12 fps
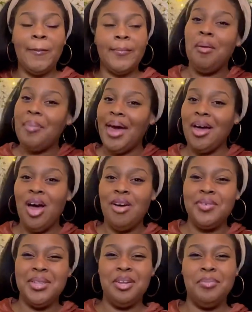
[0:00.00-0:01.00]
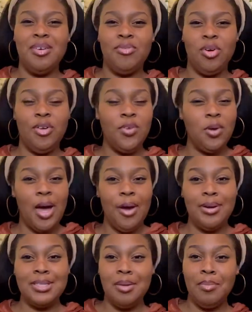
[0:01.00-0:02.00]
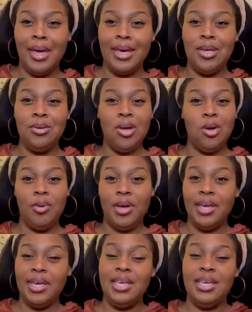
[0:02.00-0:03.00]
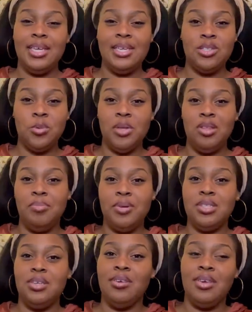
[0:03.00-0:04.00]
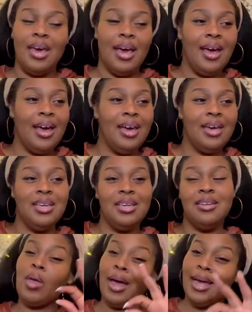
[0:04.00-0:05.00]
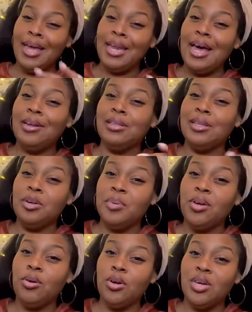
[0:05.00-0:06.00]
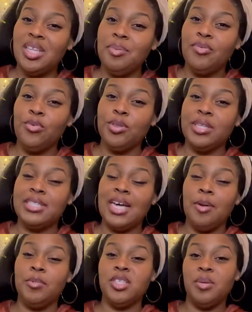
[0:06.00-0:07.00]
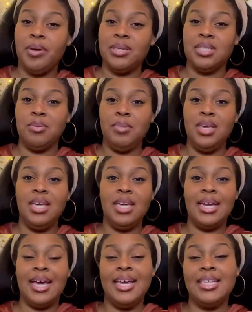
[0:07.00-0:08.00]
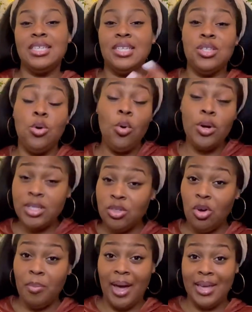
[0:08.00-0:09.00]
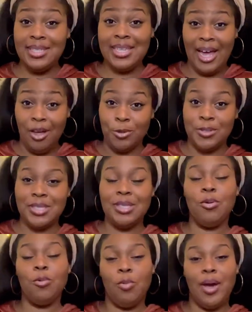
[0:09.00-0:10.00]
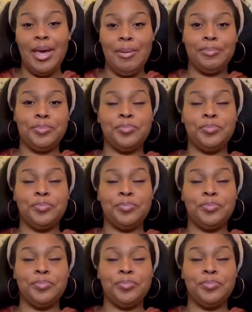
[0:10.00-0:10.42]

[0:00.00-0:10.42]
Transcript: I back off a little bit for a few hours. I'm like, you know what? He is a really busy guy. And I head out a little bit early before the time we're supposed to meet. And I head to this corner store by his house, right?